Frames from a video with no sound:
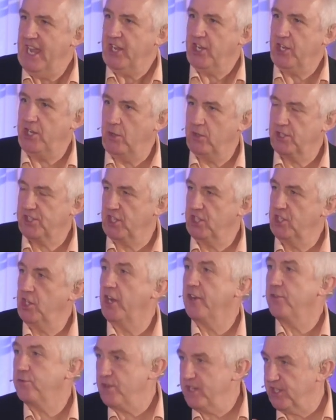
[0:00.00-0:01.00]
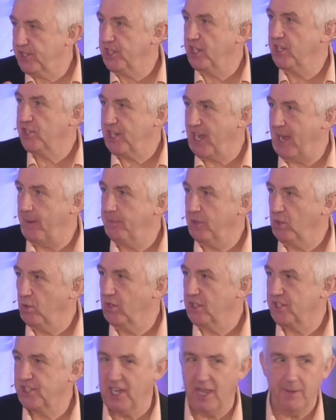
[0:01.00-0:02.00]
you know, there's a lot of research happening
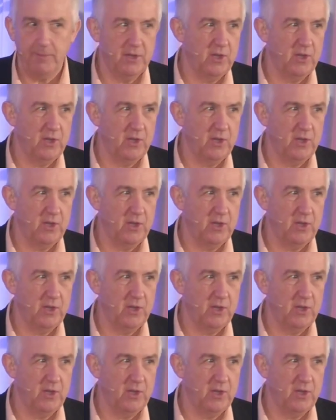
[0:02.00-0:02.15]
all the time.